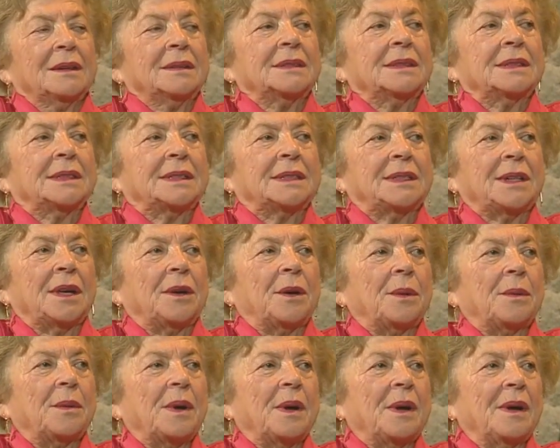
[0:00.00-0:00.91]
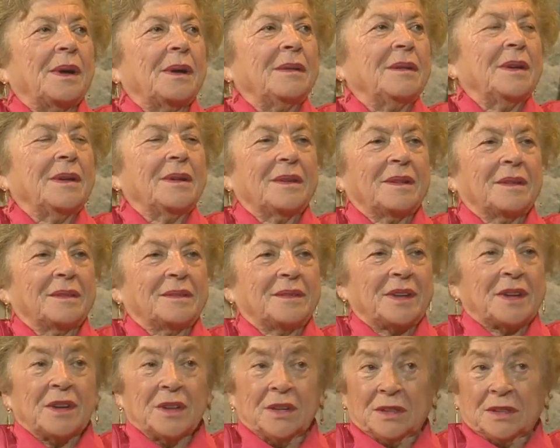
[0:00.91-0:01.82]
So uh,
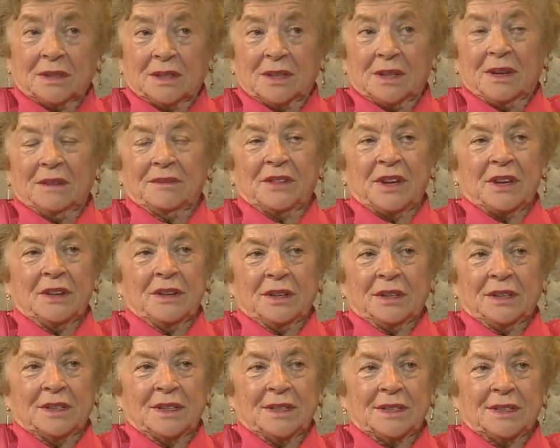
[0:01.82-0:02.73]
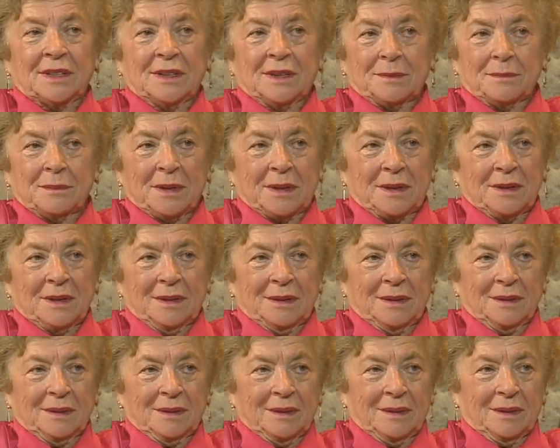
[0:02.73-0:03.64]
we heard we heard the sermon.
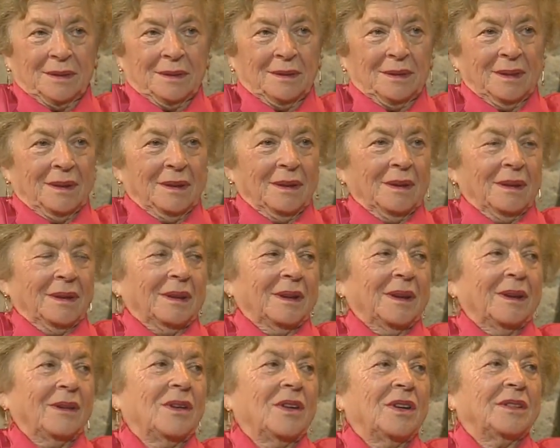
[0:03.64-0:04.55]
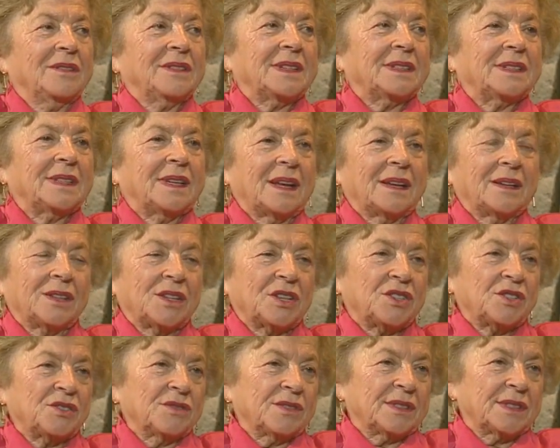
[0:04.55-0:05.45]
He always said the
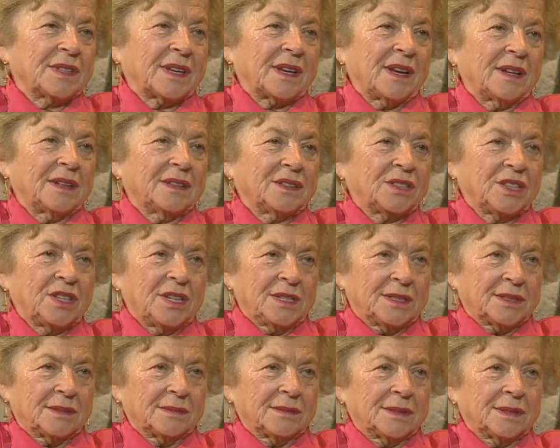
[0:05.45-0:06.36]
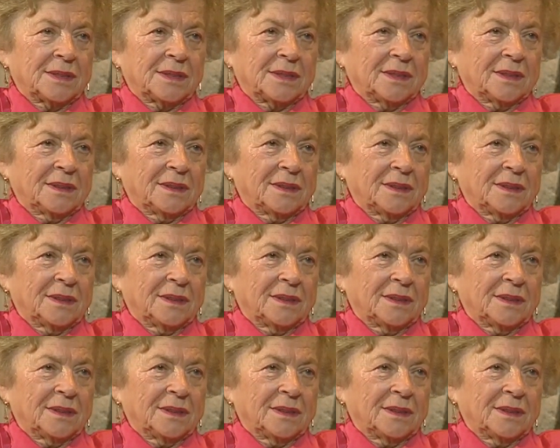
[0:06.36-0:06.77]
Jews killed Jesus.